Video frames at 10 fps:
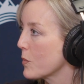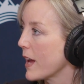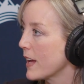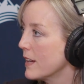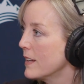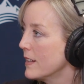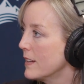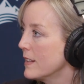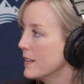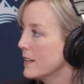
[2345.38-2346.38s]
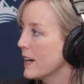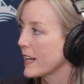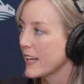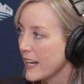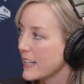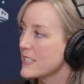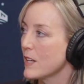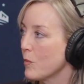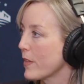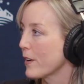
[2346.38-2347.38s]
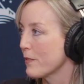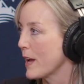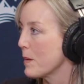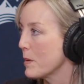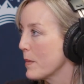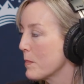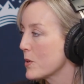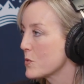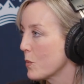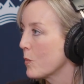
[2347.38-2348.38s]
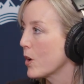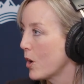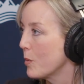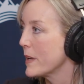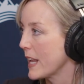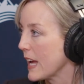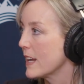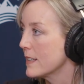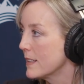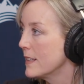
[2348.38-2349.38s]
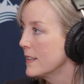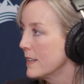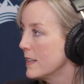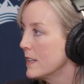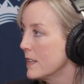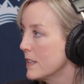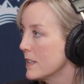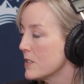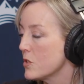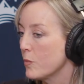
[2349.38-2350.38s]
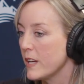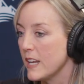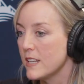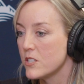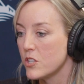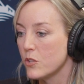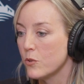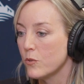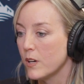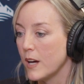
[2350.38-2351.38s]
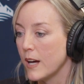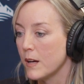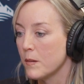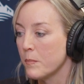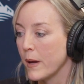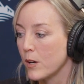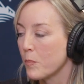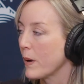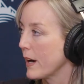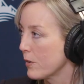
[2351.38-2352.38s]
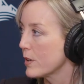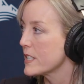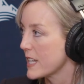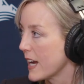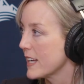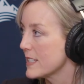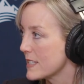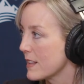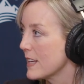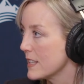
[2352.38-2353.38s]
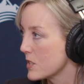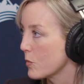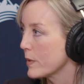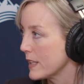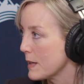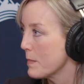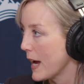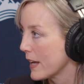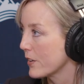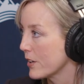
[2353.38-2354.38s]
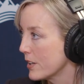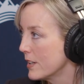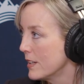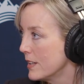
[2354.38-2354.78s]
away and connecting with our family members when we're home at night? Do we need to better prioritize the things that really matter?